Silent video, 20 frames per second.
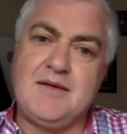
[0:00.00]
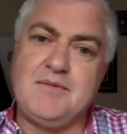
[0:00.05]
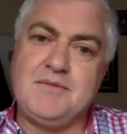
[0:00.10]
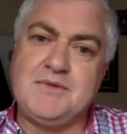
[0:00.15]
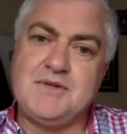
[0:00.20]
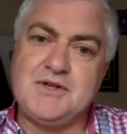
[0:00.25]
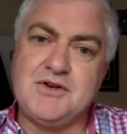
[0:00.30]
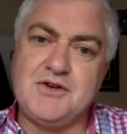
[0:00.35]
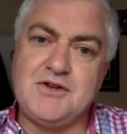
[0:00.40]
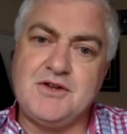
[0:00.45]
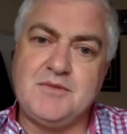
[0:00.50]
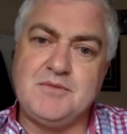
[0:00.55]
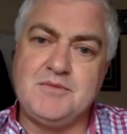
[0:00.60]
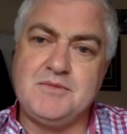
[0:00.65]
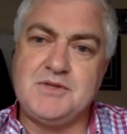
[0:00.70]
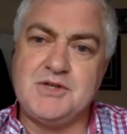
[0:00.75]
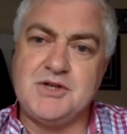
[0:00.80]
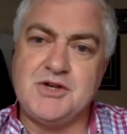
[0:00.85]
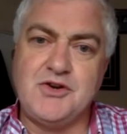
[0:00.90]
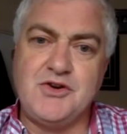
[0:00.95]
took them
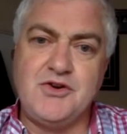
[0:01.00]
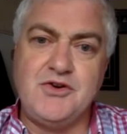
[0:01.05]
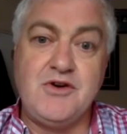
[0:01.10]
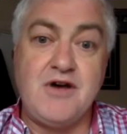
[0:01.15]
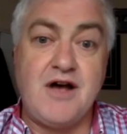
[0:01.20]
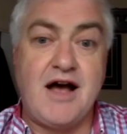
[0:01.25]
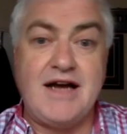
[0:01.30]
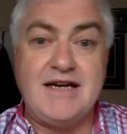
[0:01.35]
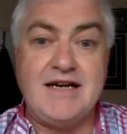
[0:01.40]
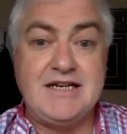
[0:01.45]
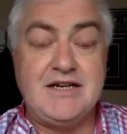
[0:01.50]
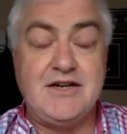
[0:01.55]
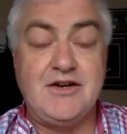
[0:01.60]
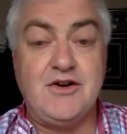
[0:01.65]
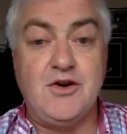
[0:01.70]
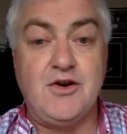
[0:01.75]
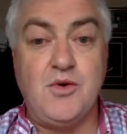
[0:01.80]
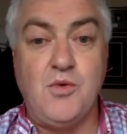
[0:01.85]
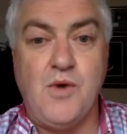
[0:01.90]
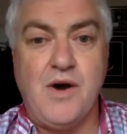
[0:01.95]
to I didn't
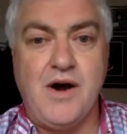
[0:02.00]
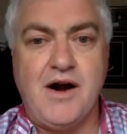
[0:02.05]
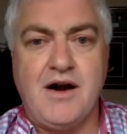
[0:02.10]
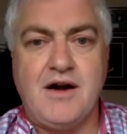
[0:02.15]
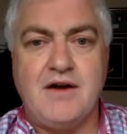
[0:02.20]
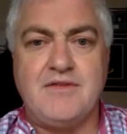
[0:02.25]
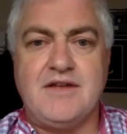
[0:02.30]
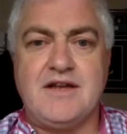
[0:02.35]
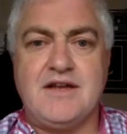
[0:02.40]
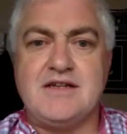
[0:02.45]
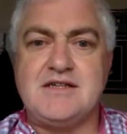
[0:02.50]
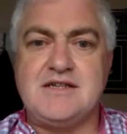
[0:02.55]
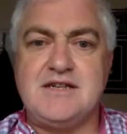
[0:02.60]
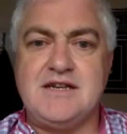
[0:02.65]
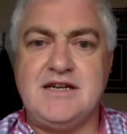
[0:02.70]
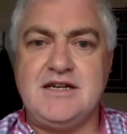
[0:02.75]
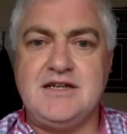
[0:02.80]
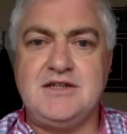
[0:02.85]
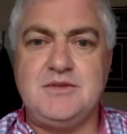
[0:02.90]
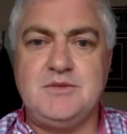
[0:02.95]
know where at that
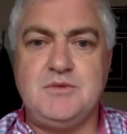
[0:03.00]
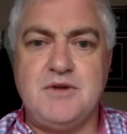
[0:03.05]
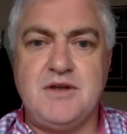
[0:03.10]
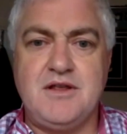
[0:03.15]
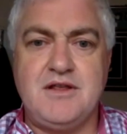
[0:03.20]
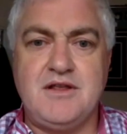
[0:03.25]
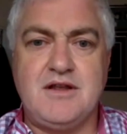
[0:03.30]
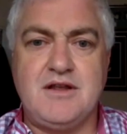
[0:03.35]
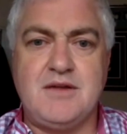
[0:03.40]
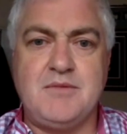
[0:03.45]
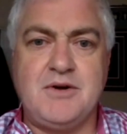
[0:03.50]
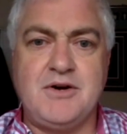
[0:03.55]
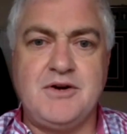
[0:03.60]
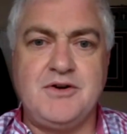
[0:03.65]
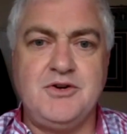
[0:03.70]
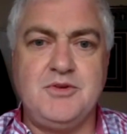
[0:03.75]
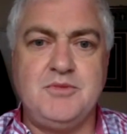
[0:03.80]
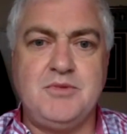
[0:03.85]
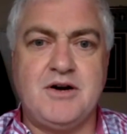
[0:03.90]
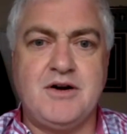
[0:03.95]
stage with her
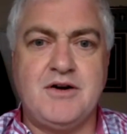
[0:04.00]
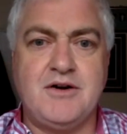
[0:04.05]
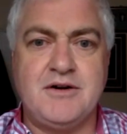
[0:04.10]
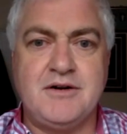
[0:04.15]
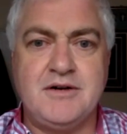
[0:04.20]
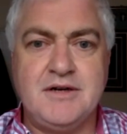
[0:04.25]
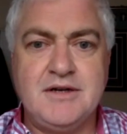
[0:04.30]
new partner.